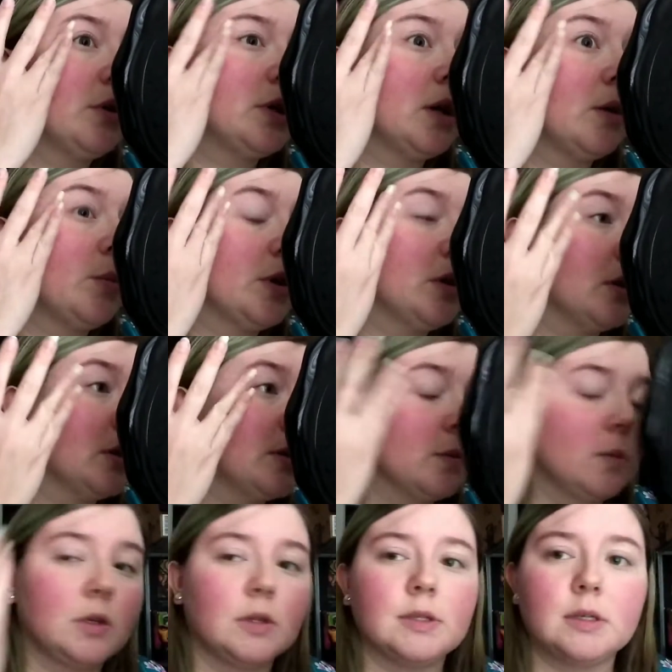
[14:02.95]
on top and then
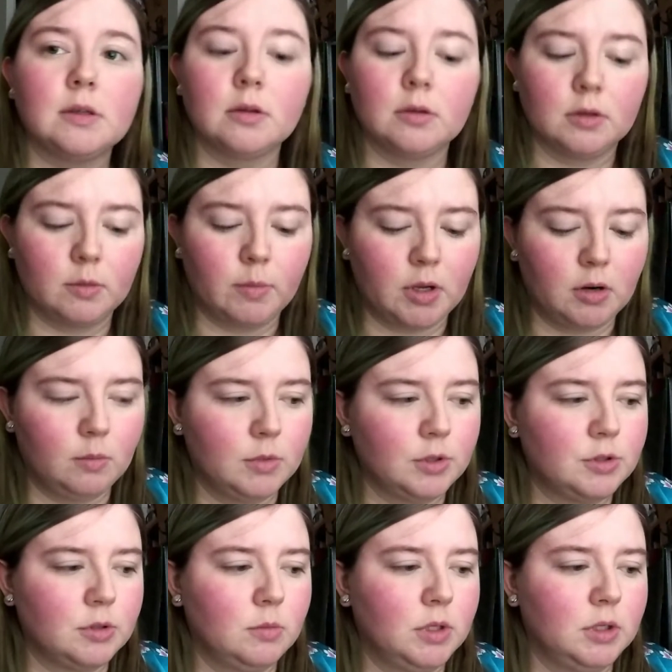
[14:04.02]
some concealer on the bottom. It
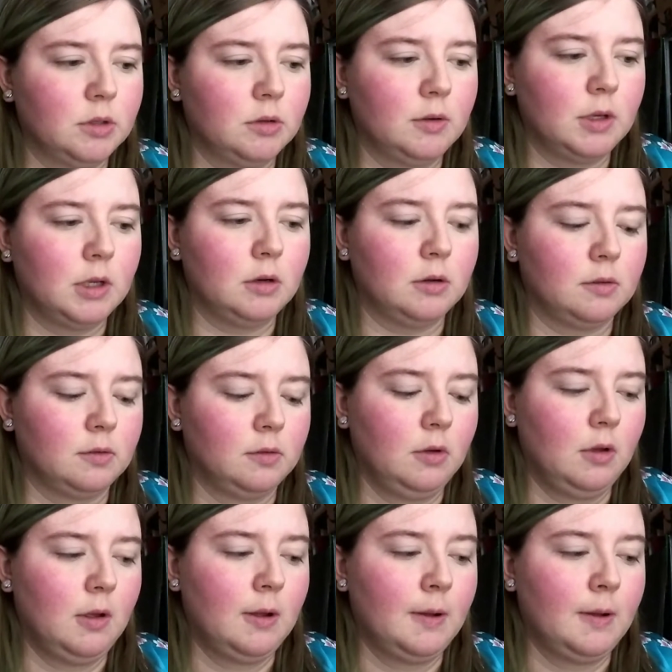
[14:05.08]
should be enough.